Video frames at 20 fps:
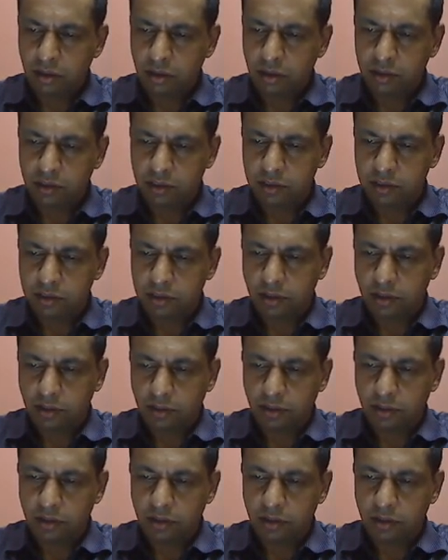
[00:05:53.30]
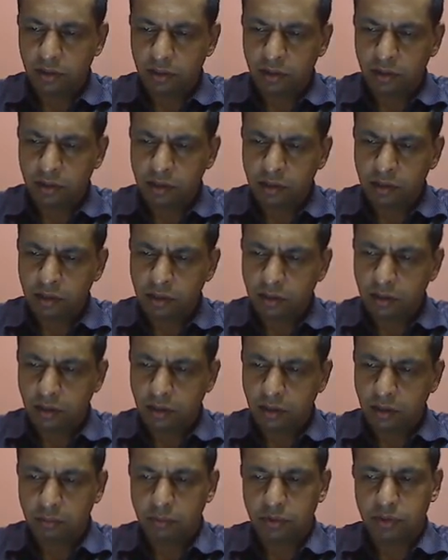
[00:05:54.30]
this is the
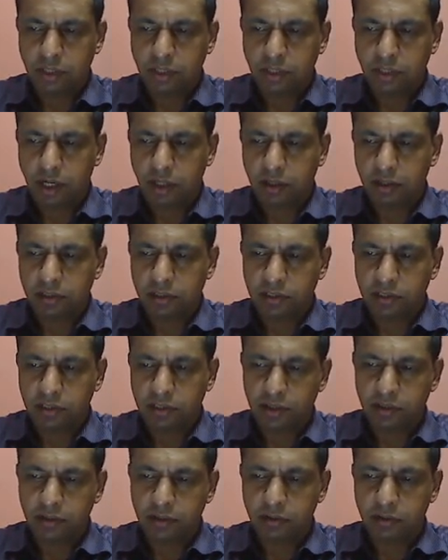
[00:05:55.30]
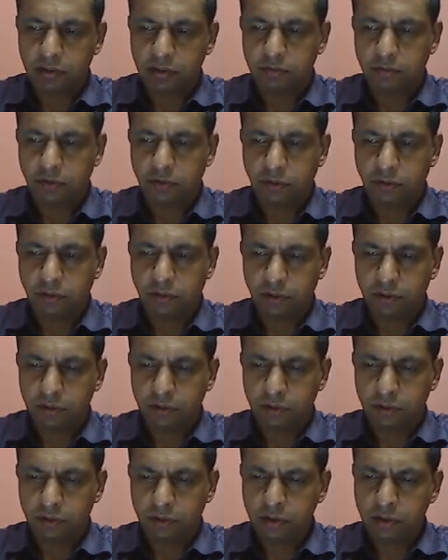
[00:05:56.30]
NMOS characteristic for
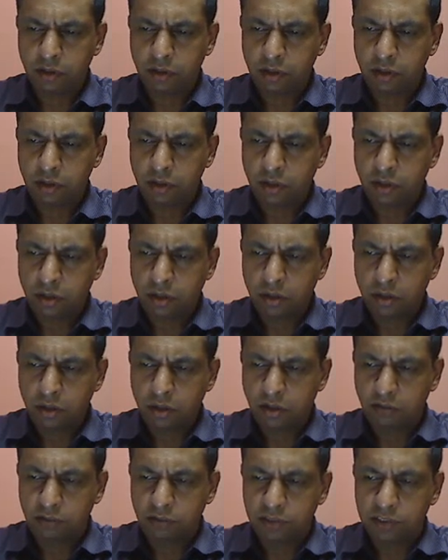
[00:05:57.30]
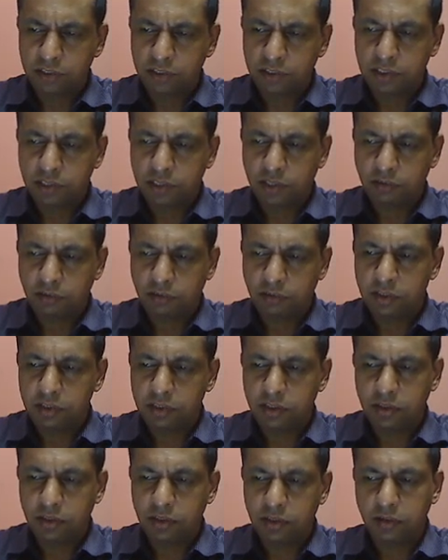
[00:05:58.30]
VGS
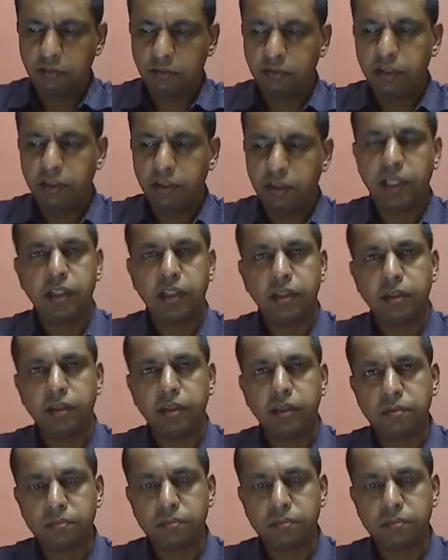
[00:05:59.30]
equals VDD.